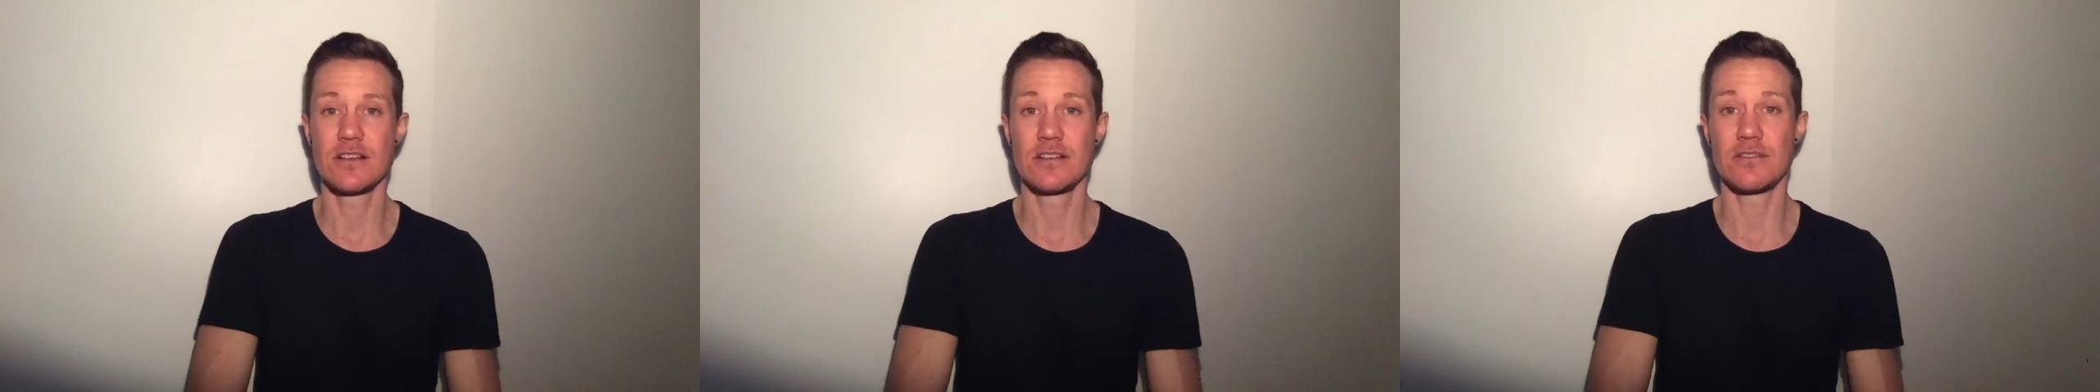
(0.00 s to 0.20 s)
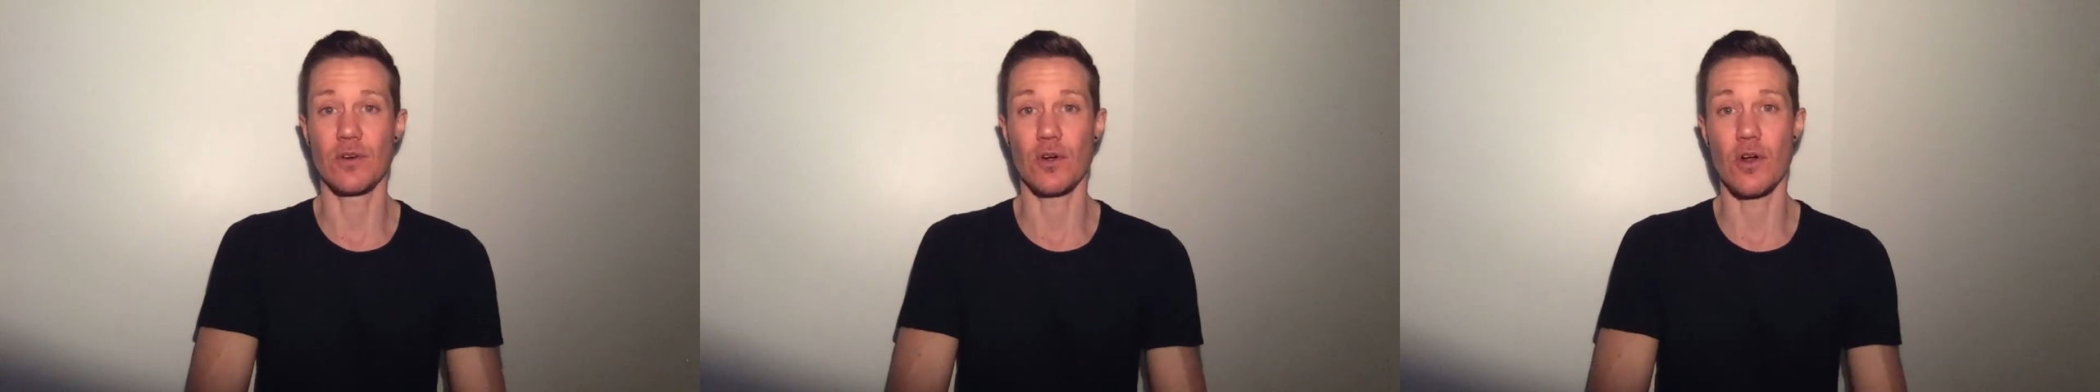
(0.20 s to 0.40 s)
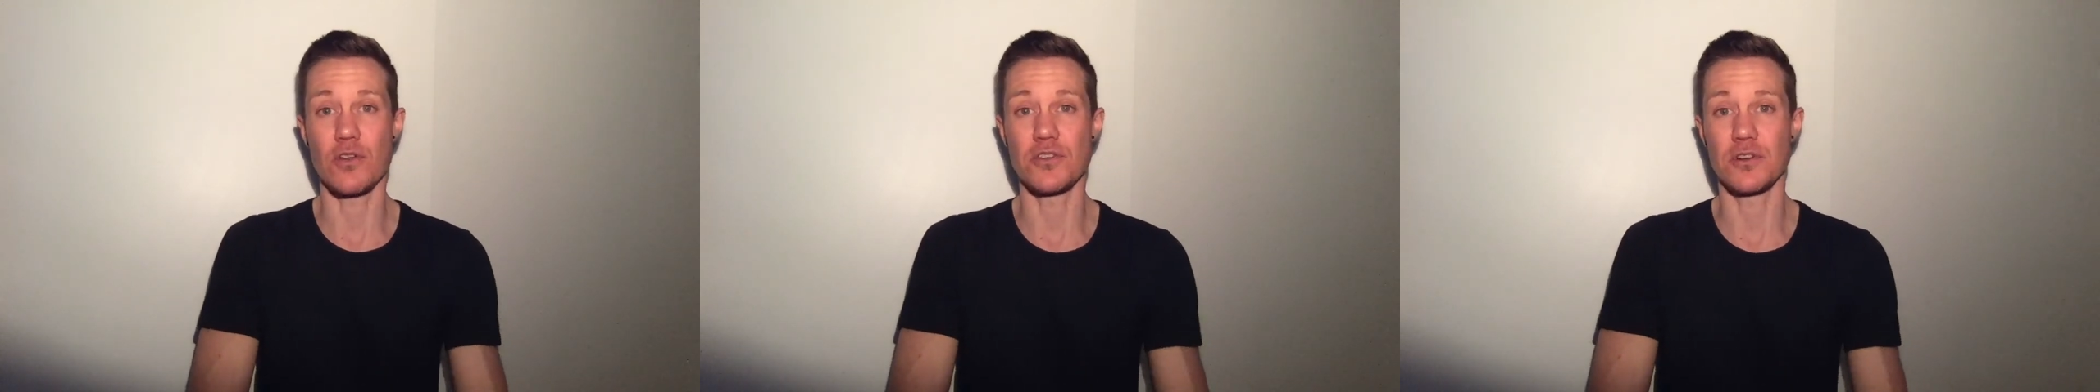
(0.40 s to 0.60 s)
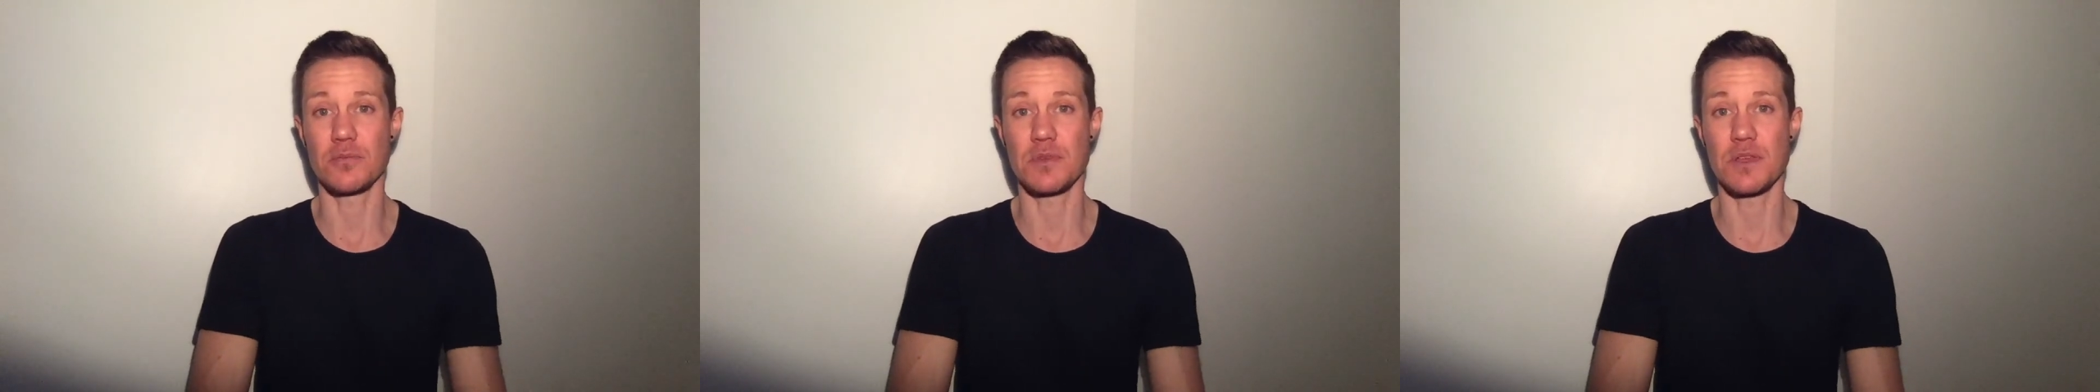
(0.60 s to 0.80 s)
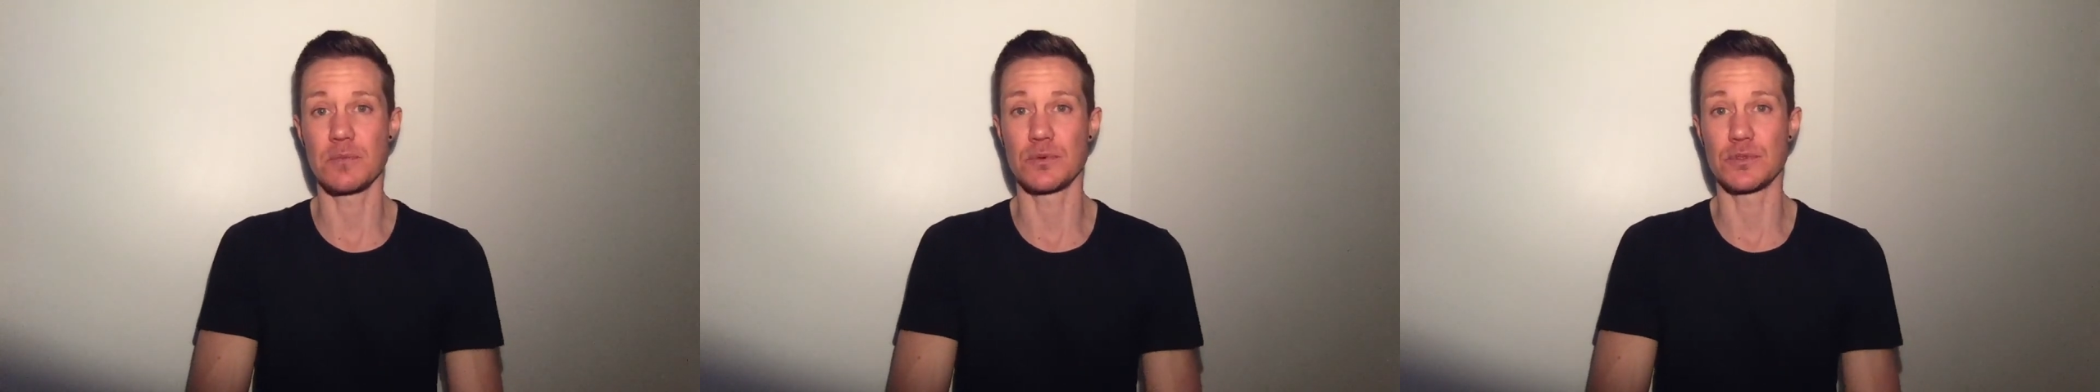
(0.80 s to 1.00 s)
for our young
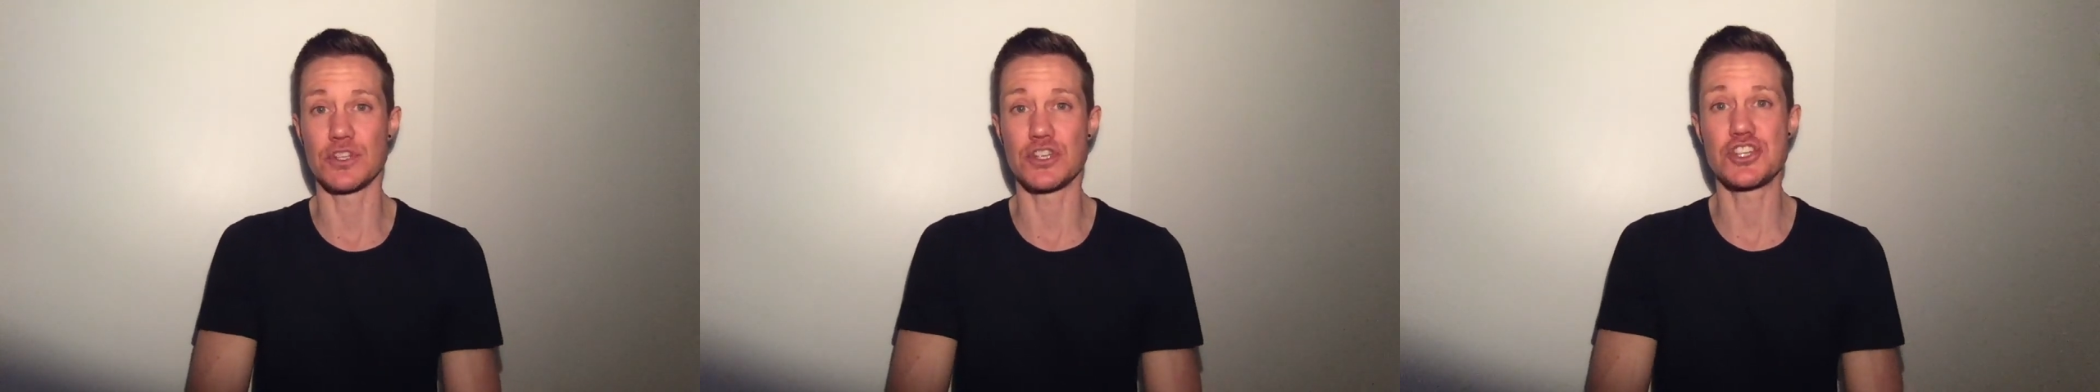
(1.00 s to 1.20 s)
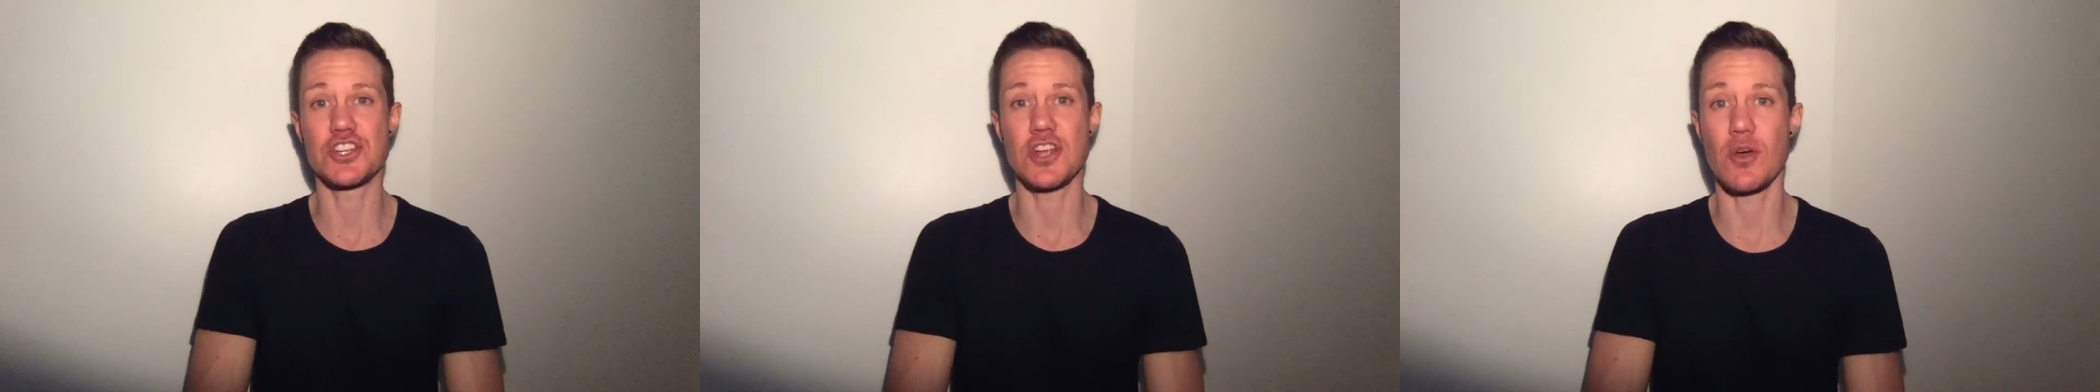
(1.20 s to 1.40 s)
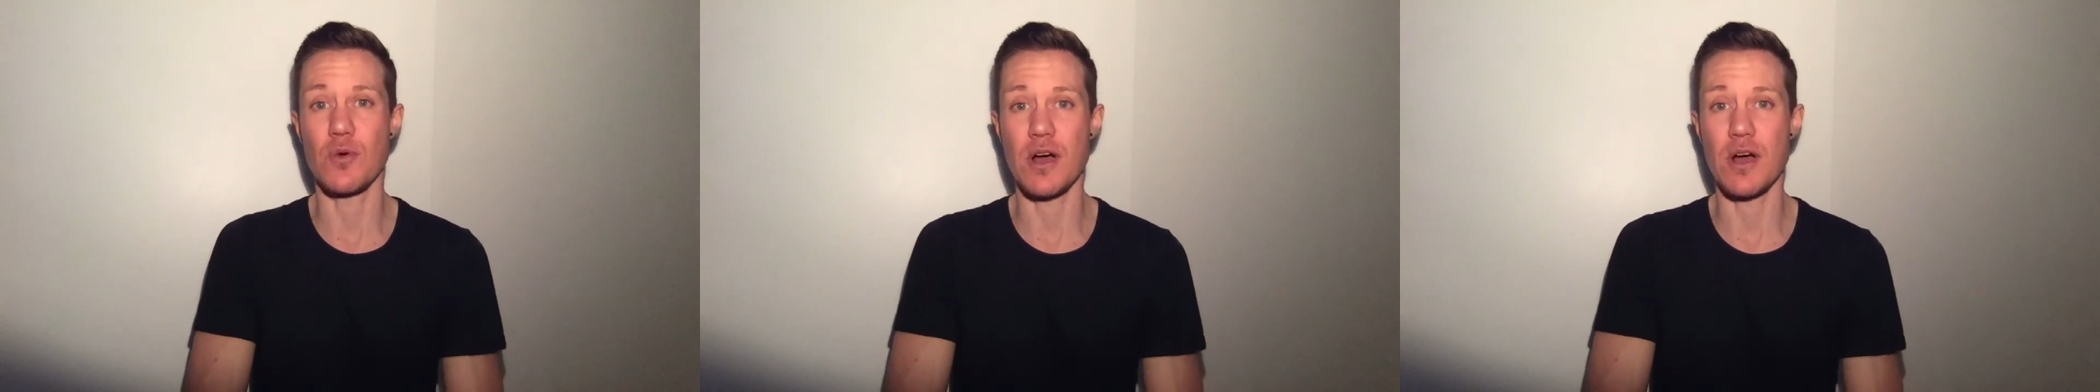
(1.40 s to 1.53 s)
people to show